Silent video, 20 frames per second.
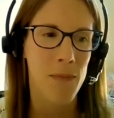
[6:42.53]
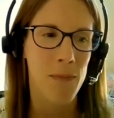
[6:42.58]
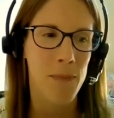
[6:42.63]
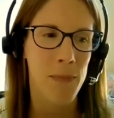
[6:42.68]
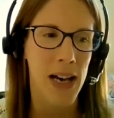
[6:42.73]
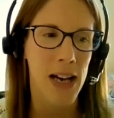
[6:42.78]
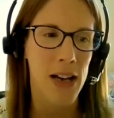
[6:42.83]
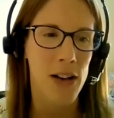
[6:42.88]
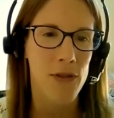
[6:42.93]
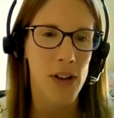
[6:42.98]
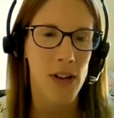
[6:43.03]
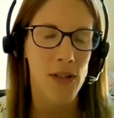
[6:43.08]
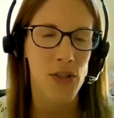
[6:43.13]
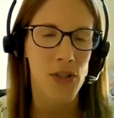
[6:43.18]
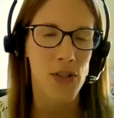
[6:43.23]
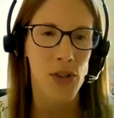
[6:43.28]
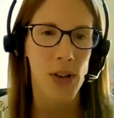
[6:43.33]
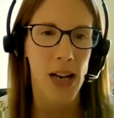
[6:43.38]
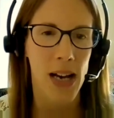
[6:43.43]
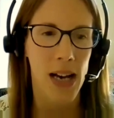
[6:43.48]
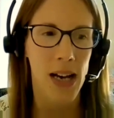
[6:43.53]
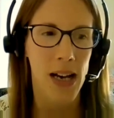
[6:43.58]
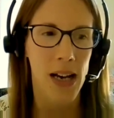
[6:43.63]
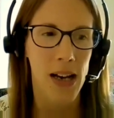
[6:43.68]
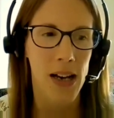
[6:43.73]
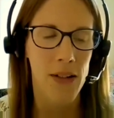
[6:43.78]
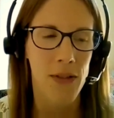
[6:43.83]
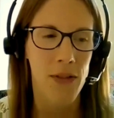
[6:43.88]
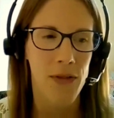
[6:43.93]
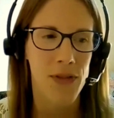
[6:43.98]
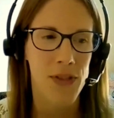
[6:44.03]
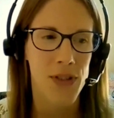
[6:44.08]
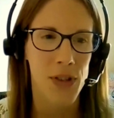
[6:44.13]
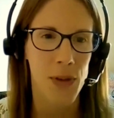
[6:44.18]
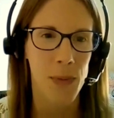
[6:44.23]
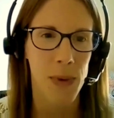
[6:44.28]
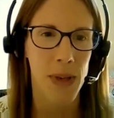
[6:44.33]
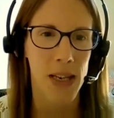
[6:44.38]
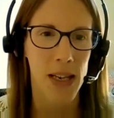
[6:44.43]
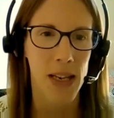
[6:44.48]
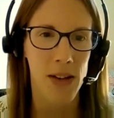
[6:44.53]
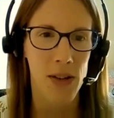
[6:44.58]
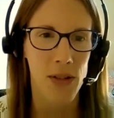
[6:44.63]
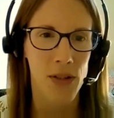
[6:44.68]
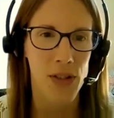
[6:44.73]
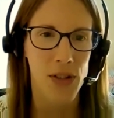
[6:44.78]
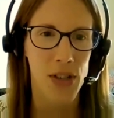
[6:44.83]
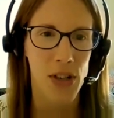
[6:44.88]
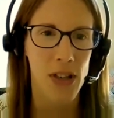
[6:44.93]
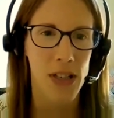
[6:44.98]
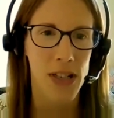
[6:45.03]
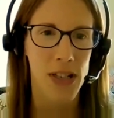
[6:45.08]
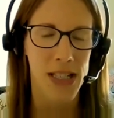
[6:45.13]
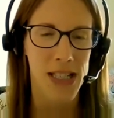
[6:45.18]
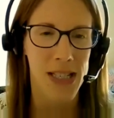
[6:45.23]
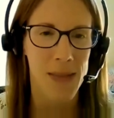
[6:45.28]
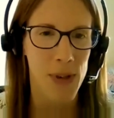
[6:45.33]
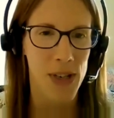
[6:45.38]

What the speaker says: background you have to be an audiologist,